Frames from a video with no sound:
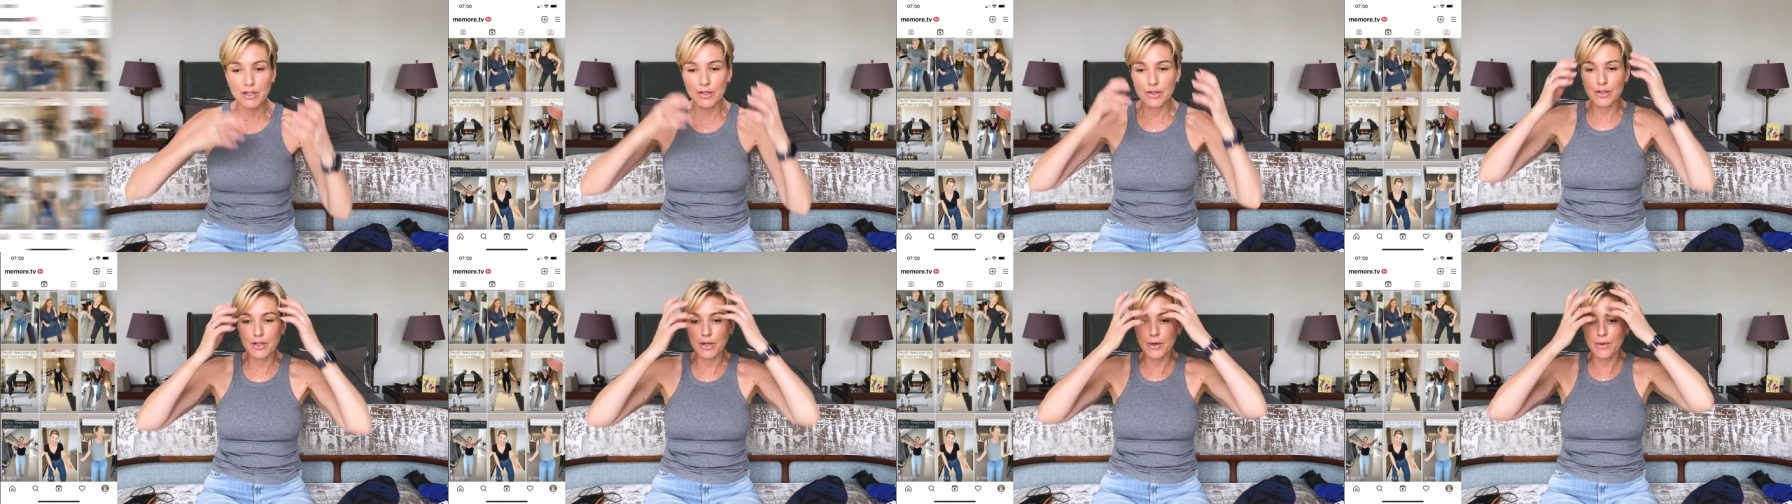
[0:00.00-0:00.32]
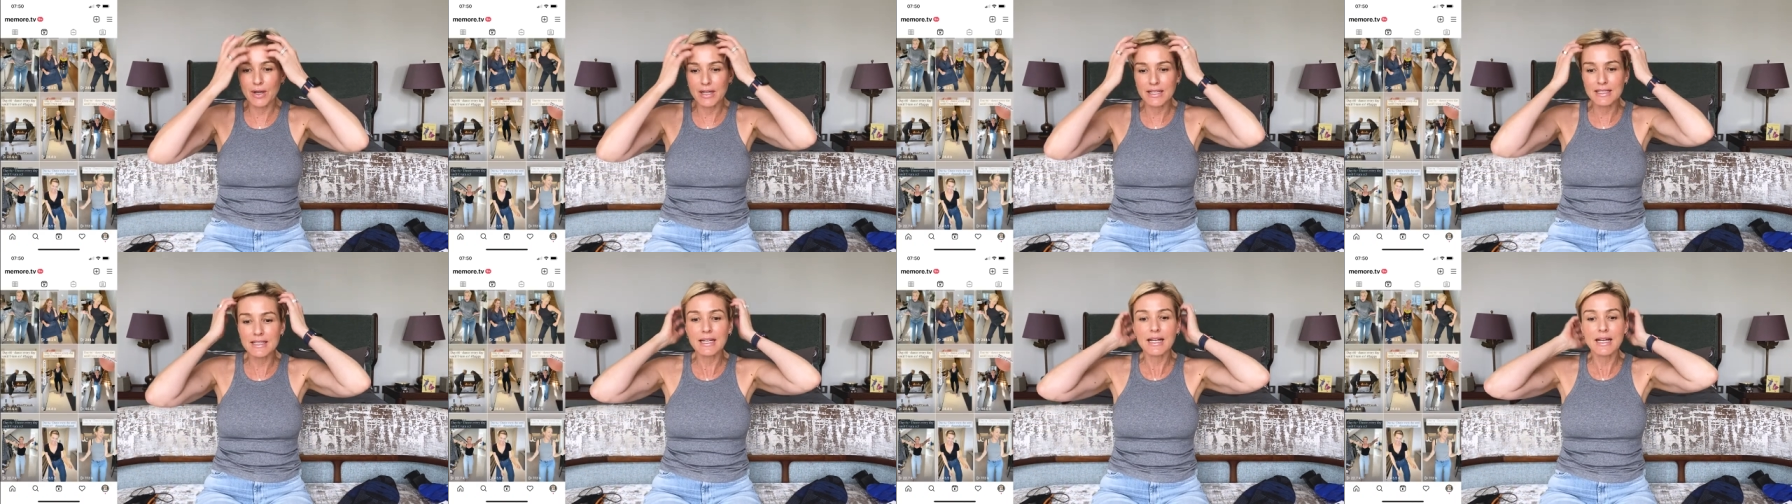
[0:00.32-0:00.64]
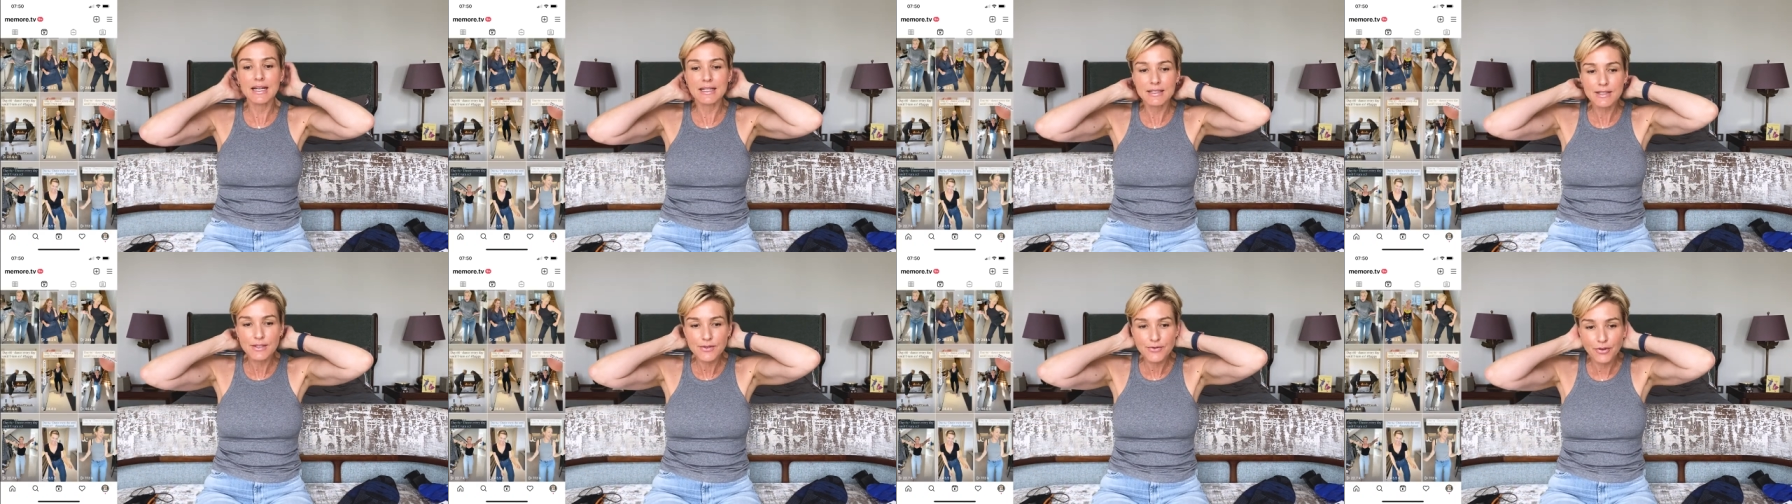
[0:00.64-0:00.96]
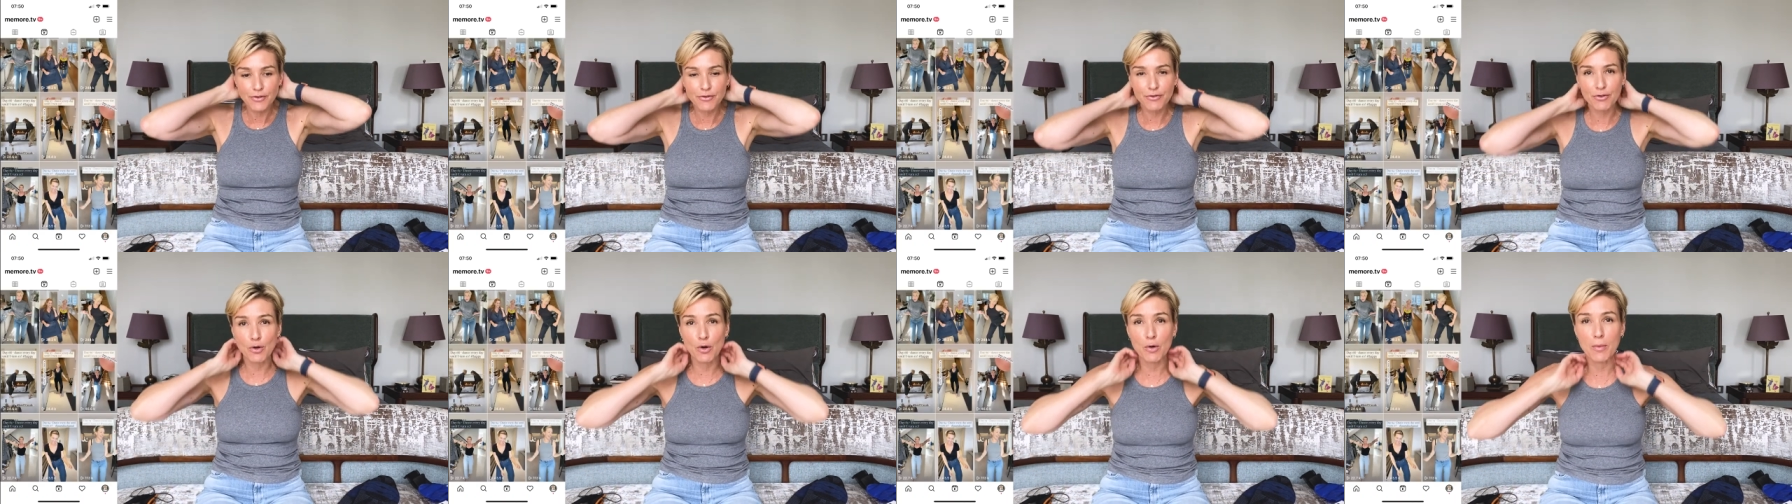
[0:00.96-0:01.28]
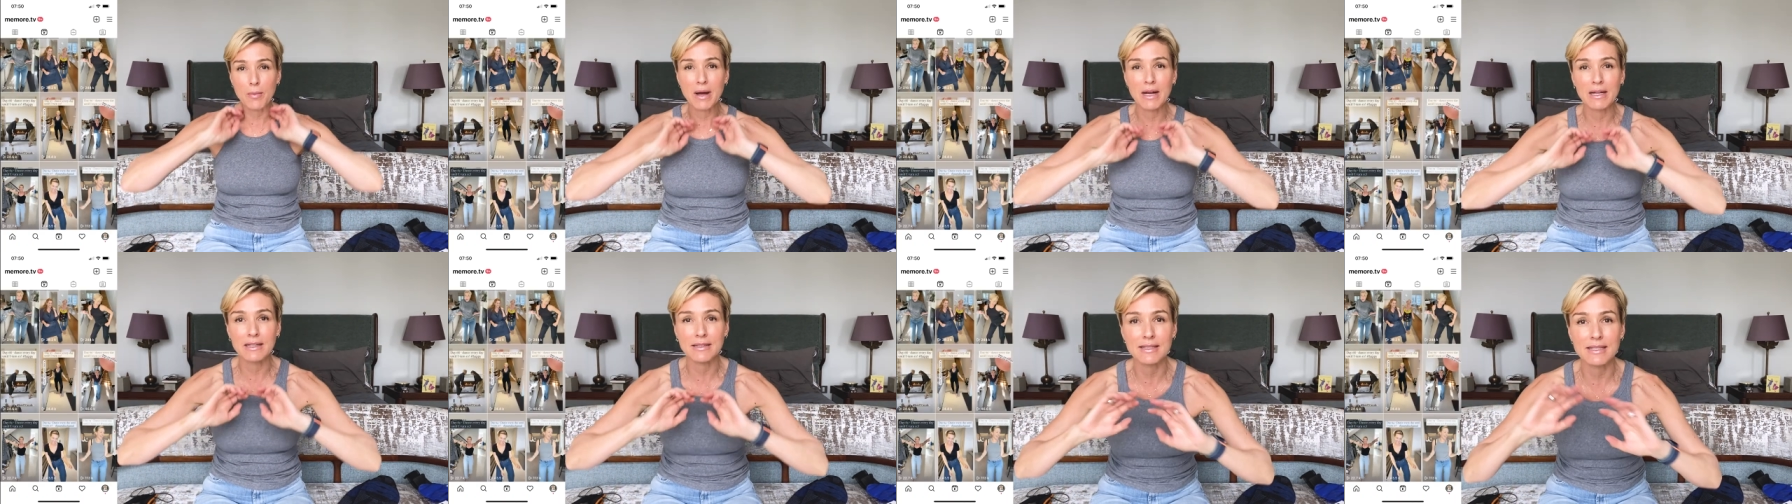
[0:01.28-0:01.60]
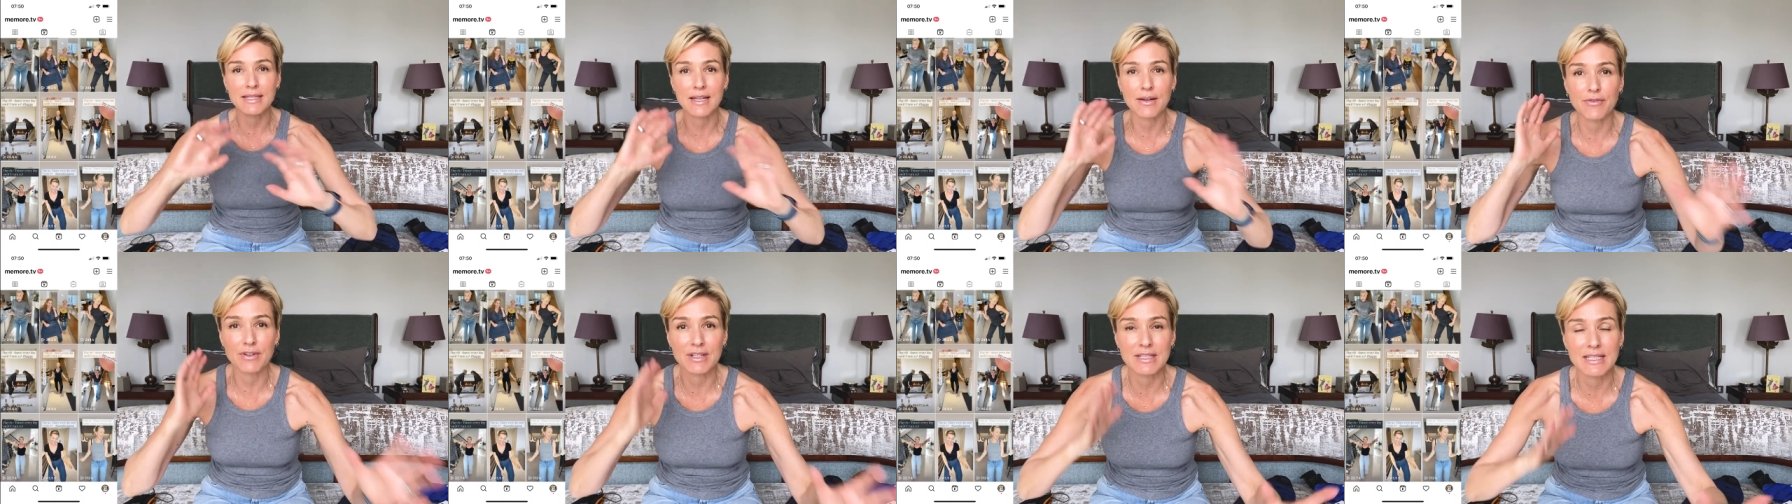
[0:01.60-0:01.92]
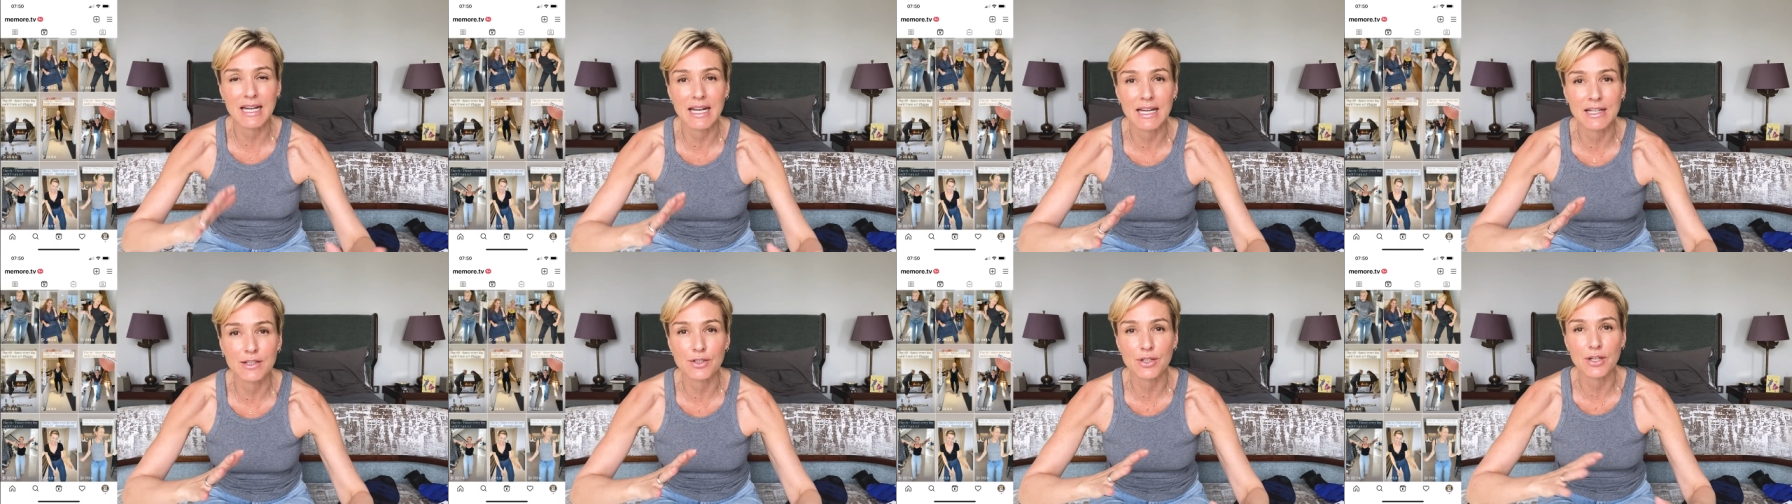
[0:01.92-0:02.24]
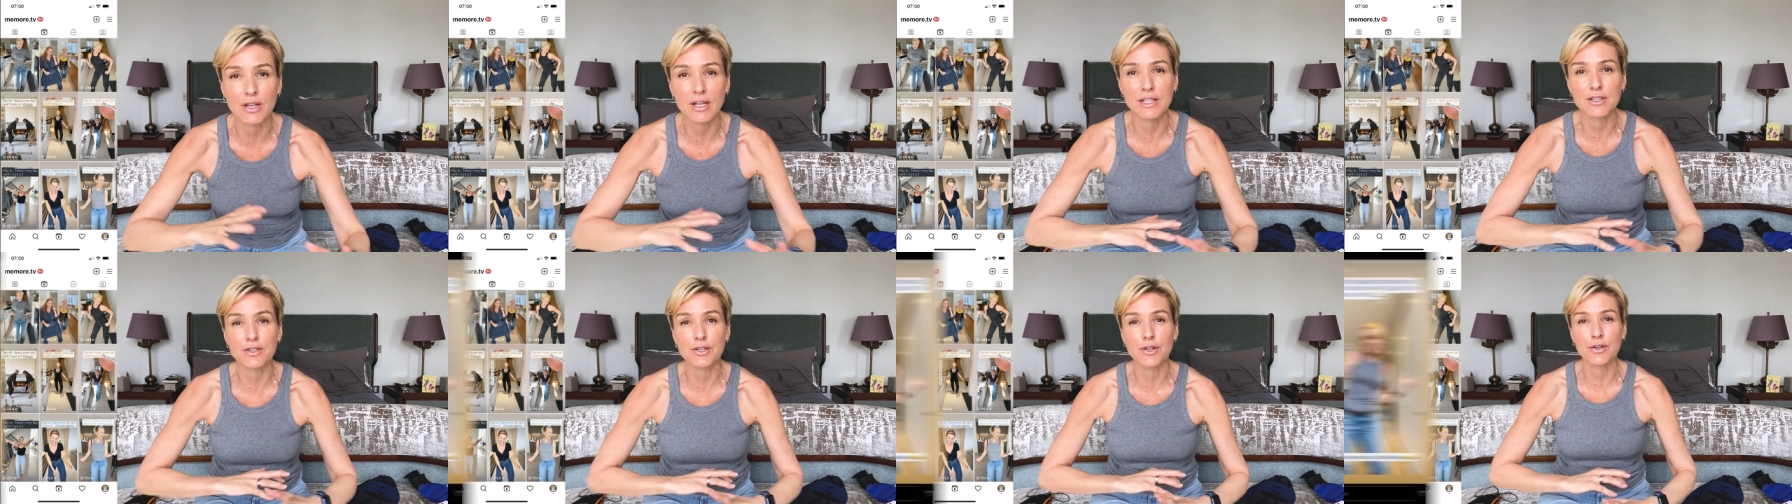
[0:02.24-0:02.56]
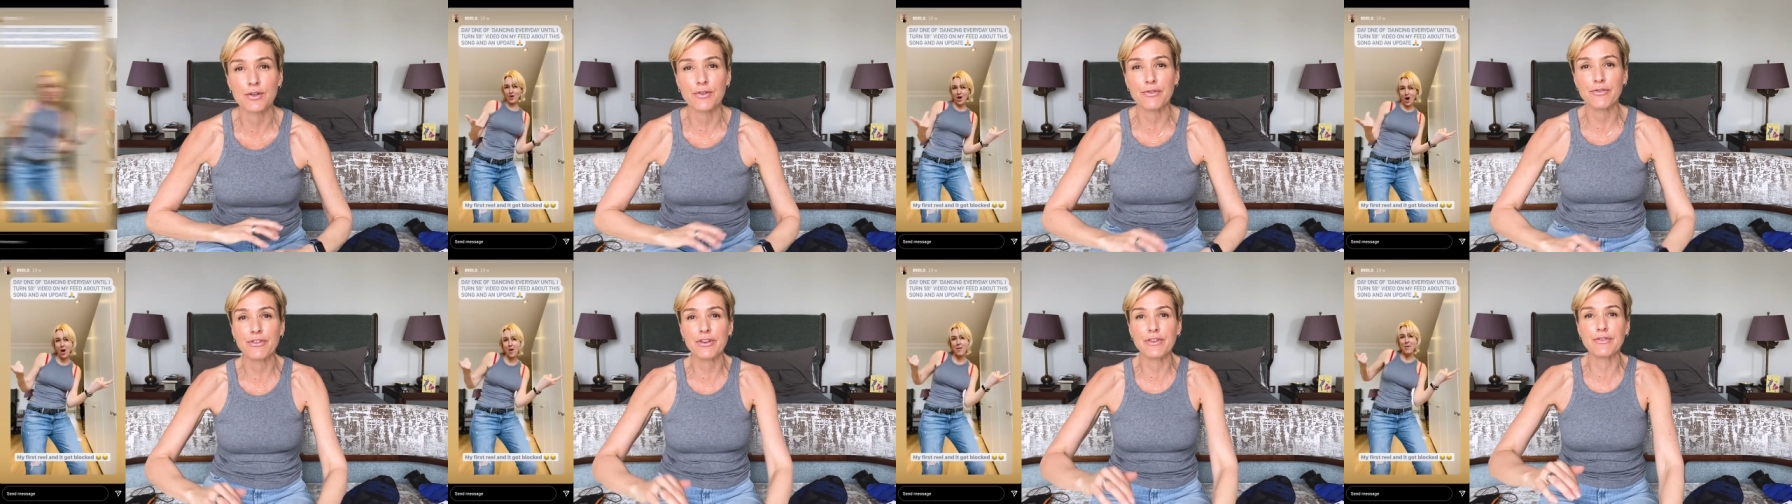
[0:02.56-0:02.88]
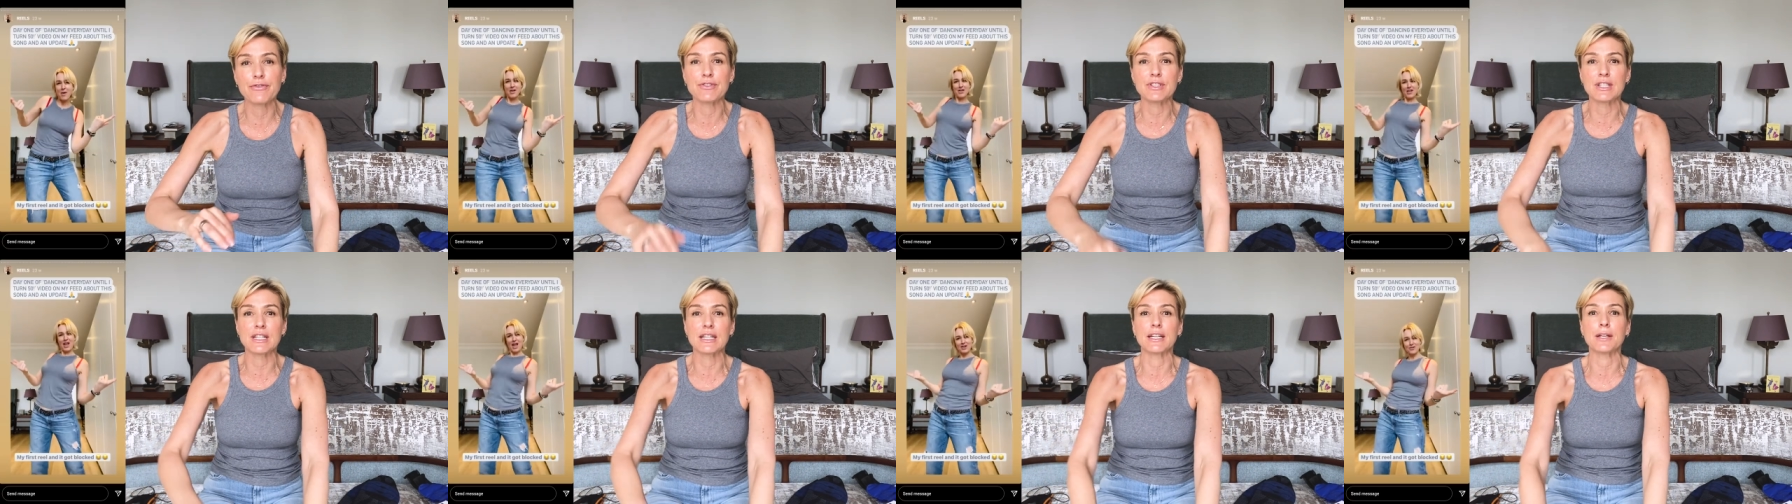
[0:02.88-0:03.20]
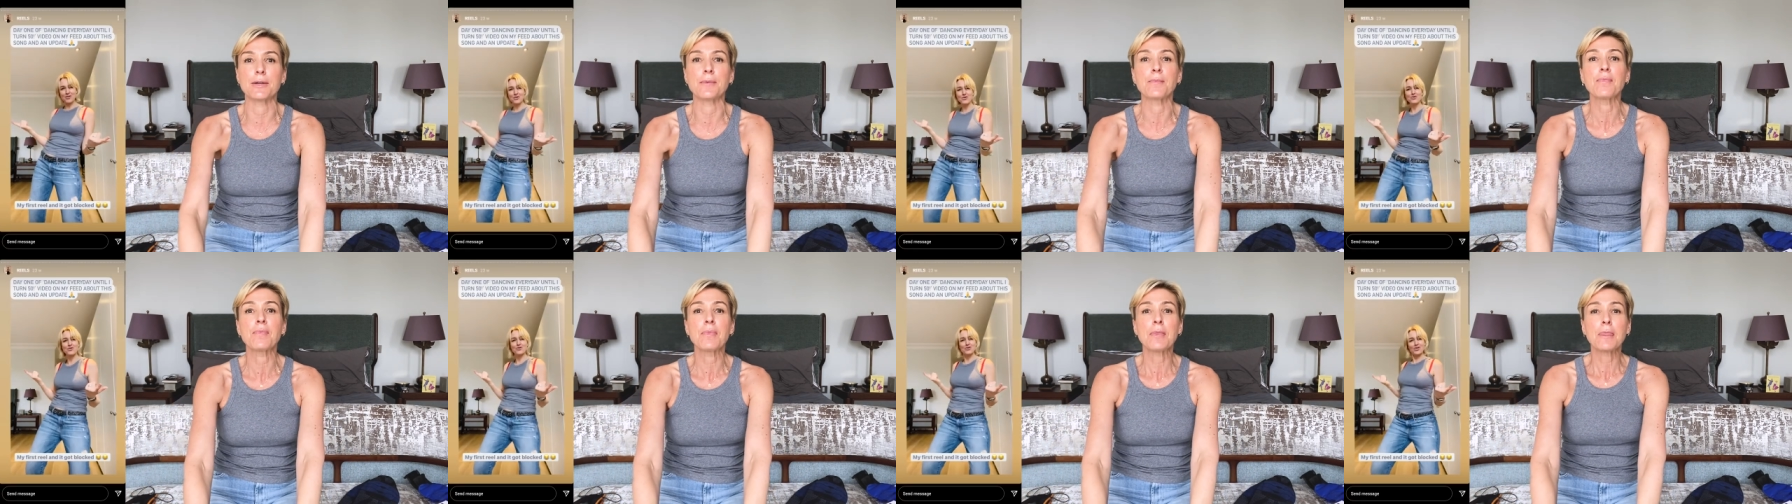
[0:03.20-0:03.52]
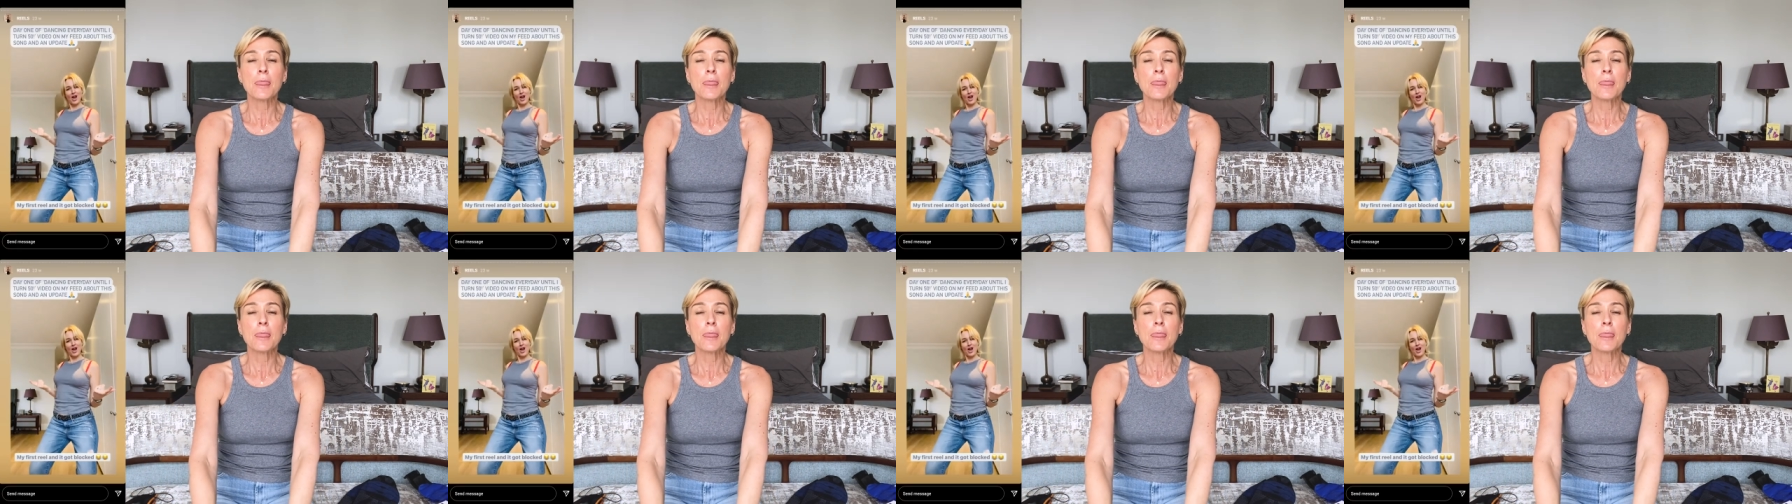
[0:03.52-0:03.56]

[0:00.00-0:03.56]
You know, I danced for four months every day until I turned 50.